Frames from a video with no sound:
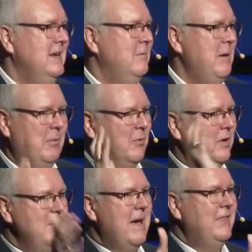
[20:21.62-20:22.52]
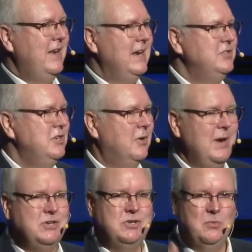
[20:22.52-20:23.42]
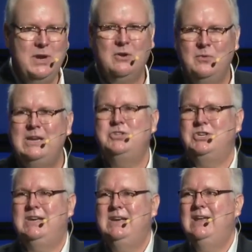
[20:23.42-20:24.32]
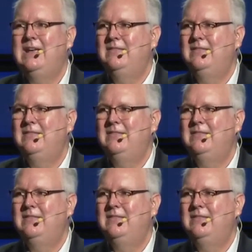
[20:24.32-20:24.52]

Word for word: People worry about the next generation. We are reaching